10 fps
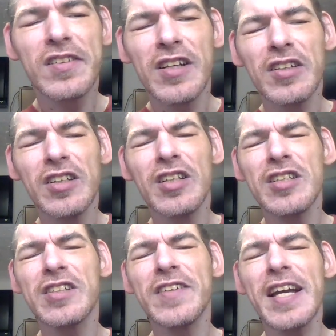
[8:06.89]
There's a
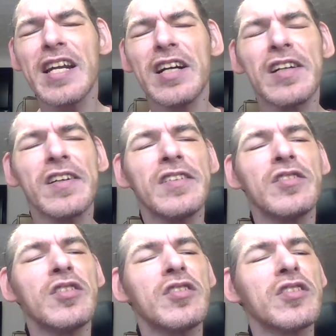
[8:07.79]
new creator.
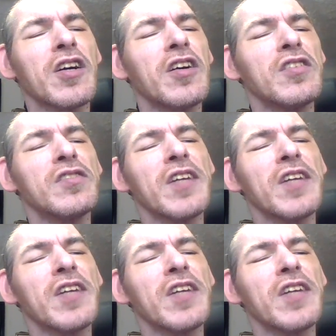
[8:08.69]
It's called